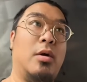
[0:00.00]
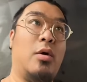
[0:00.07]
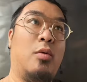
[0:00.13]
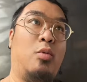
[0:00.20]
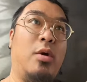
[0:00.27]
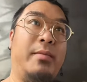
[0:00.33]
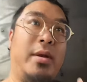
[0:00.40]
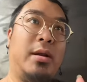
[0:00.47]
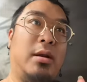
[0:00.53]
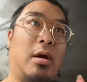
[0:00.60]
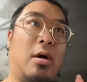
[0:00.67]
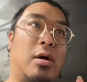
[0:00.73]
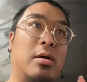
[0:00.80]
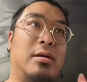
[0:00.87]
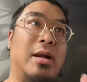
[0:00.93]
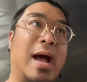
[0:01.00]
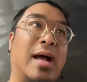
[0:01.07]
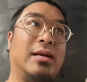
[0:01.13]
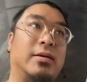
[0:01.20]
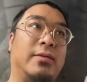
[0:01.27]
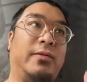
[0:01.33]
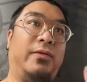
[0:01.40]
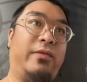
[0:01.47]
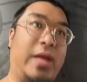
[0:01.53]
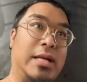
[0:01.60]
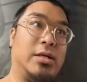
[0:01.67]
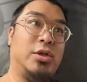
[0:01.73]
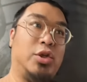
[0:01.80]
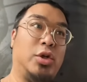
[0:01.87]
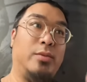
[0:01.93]
Women are not fit
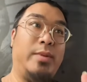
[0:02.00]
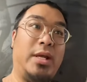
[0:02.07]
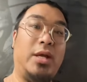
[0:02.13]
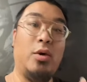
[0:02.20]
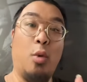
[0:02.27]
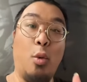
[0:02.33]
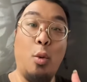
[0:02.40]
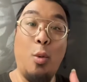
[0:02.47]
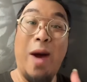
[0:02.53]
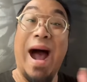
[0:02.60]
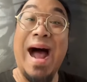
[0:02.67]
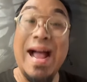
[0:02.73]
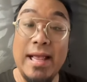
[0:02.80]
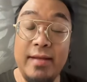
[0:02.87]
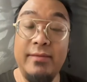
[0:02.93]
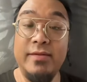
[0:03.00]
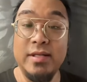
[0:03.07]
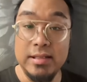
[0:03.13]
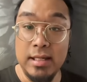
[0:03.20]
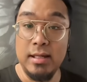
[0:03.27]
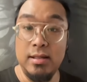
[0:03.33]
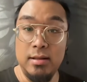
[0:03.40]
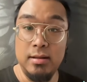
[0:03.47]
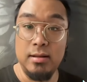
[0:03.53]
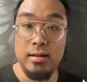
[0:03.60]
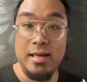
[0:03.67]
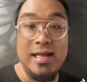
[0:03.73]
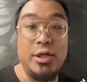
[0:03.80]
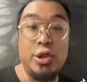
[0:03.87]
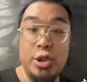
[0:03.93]
to be wives
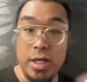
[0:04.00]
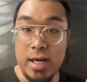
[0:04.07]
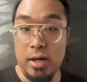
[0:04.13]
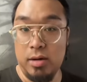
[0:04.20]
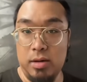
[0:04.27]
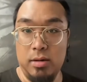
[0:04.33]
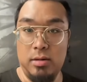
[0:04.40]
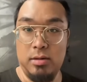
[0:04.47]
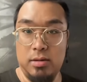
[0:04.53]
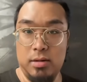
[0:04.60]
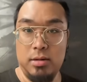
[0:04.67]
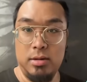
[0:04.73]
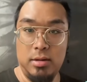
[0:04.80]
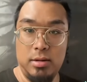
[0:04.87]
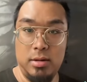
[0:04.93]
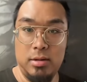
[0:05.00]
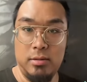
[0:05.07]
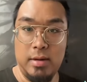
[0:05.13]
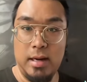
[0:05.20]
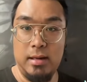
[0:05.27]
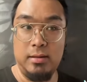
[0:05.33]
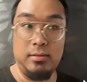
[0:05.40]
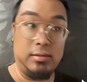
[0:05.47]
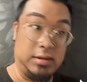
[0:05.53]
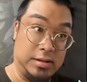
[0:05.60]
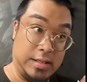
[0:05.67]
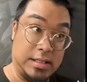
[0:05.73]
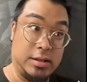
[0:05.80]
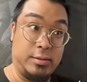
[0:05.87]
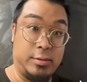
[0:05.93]
in general, right?
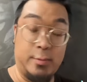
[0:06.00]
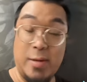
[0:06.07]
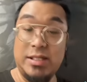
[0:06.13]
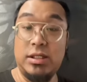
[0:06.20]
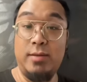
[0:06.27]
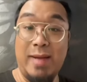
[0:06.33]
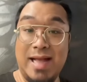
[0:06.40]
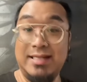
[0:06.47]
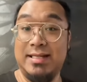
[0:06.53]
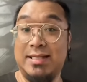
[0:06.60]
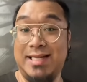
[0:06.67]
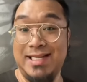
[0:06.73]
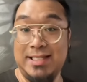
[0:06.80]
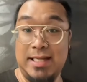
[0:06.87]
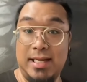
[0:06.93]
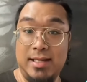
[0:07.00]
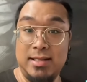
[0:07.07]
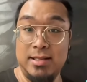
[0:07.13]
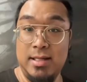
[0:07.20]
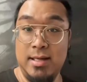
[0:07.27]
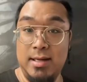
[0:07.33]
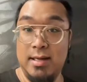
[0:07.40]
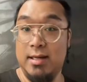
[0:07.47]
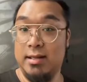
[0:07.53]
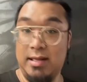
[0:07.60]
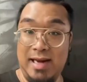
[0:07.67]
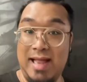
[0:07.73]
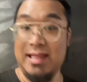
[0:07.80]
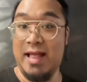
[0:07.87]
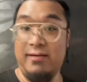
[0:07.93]
Especially by statistics, they're
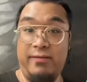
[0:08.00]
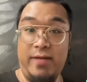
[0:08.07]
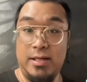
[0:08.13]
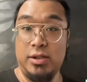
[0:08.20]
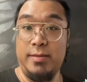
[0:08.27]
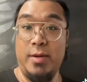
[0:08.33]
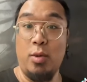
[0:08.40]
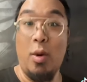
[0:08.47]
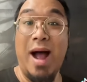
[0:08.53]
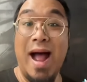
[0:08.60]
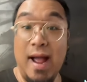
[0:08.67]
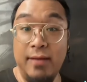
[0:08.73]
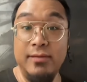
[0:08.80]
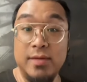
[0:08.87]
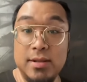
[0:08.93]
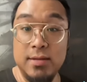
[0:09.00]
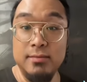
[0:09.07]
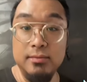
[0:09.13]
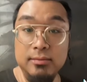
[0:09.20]
not that fit to be wives.